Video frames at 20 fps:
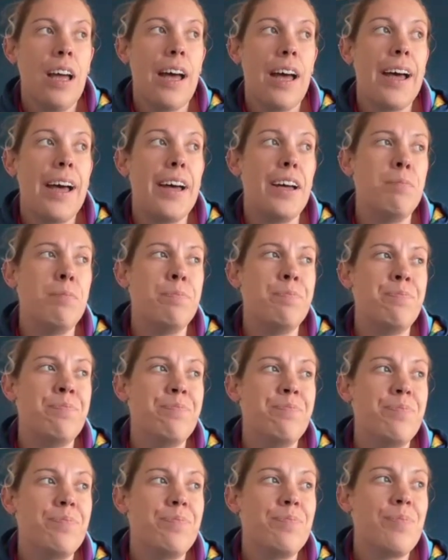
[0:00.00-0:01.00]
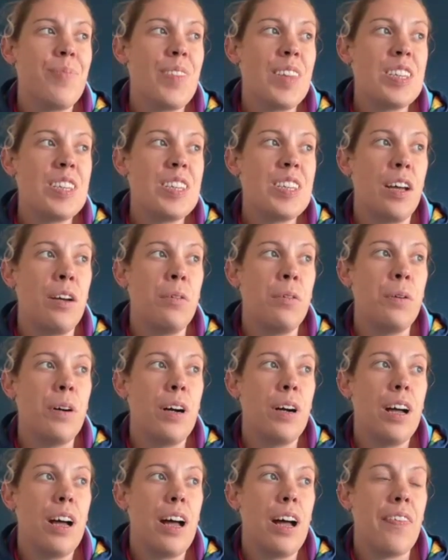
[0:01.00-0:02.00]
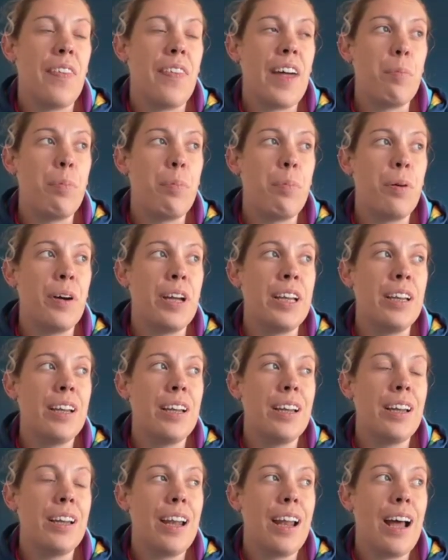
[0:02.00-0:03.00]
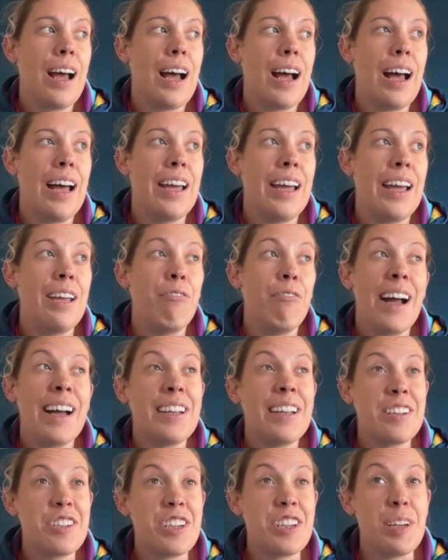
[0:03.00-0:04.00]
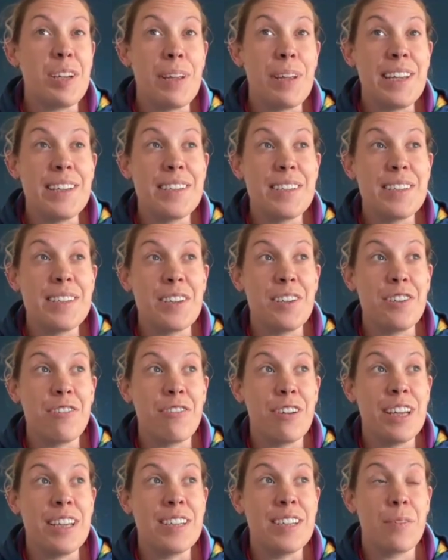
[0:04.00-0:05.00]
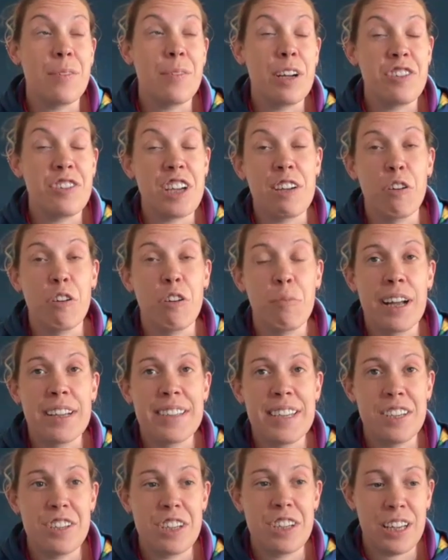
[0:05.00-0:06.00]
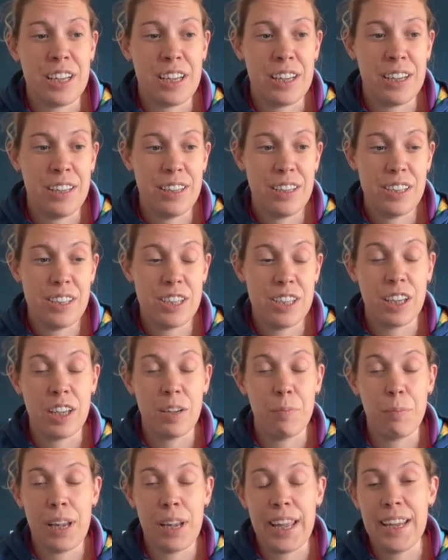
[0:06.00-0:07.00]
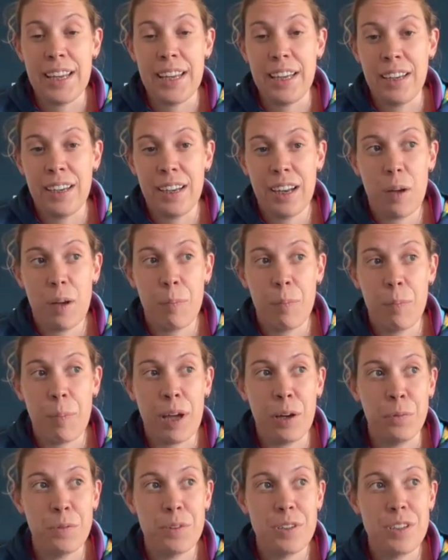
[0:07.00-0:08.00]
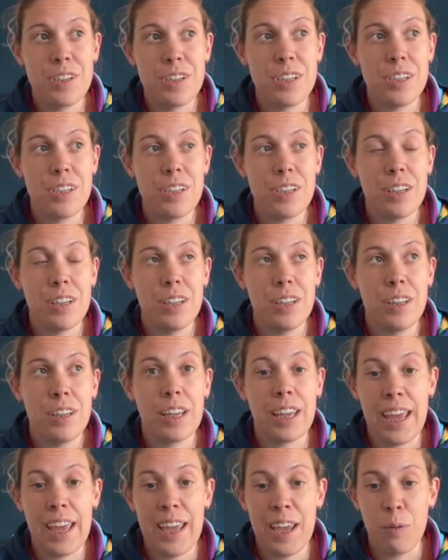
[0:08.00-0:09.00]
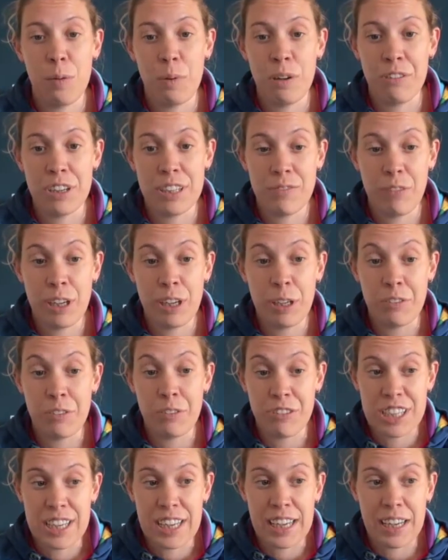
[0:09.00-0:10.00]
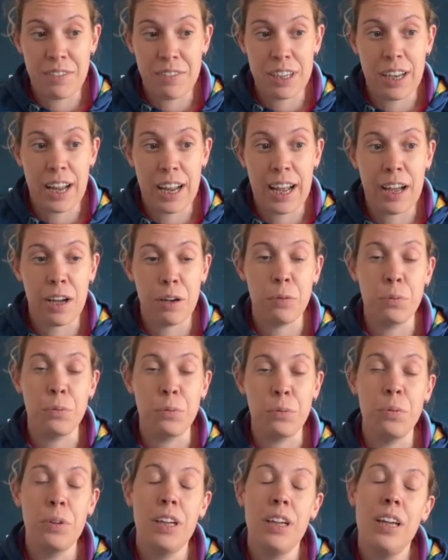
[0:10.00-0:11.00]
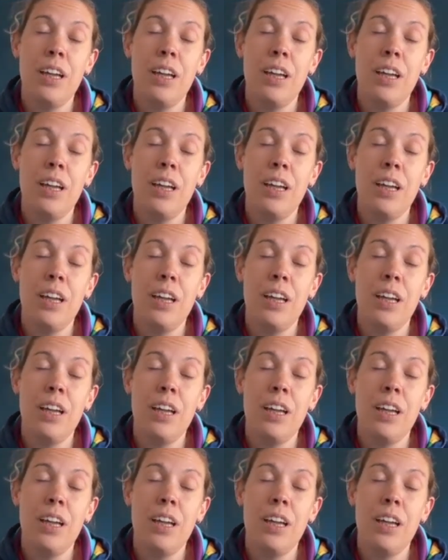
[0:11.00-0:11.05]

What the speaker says: Um, so at that point, I rang the GP surgery, so our general practitioner, to complain about the care we'd received and how